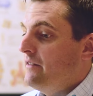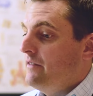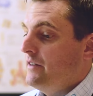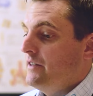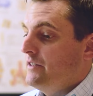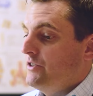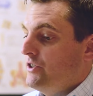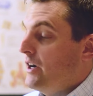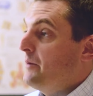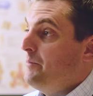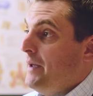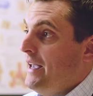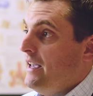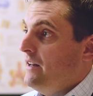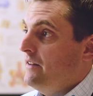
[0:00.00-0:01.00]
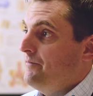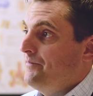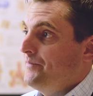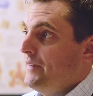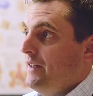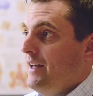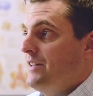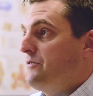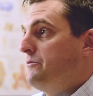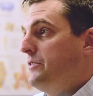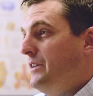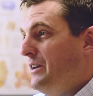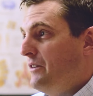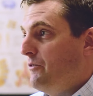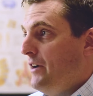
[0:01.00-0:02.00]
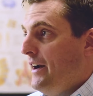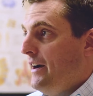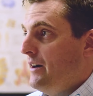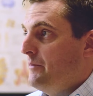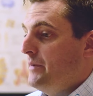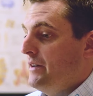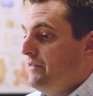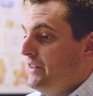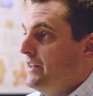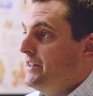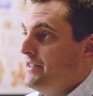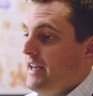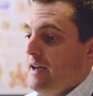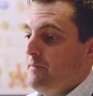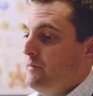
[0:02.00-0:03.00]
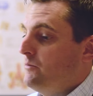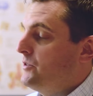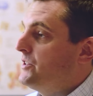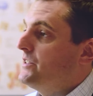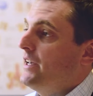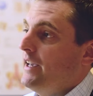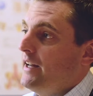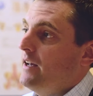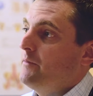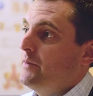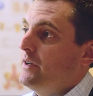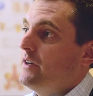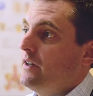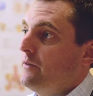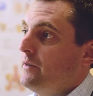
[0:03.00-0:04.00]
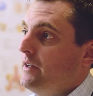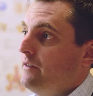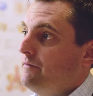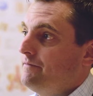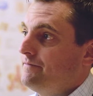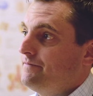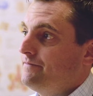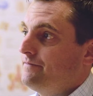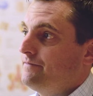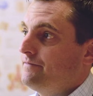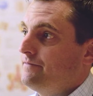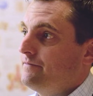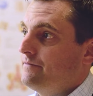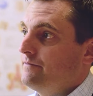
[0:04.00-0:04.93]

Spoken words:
of a sharp pain. It's really rare, but if it does happen, we'll just take it out and put another one. We